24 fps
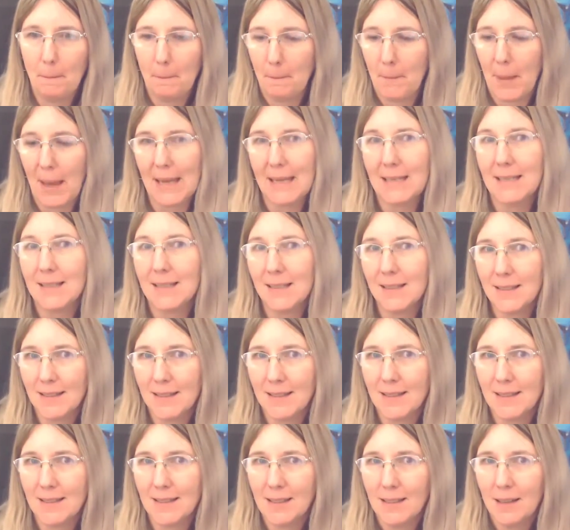
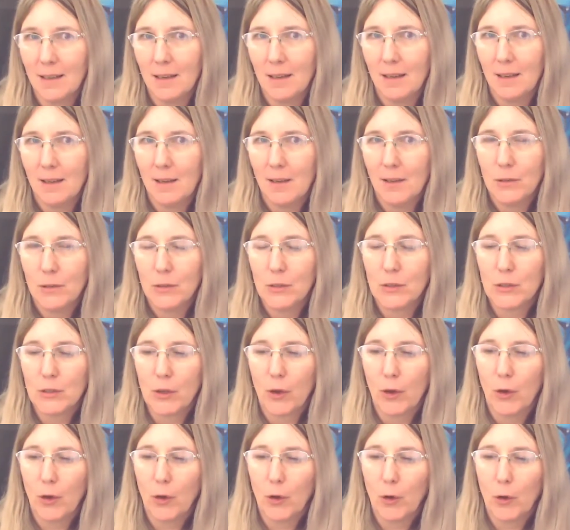bases.
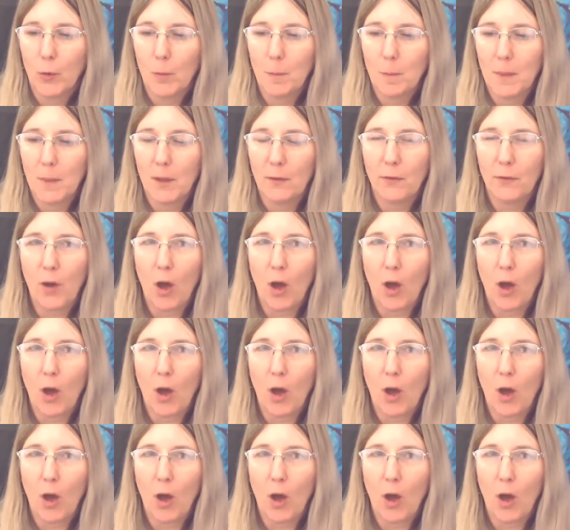So if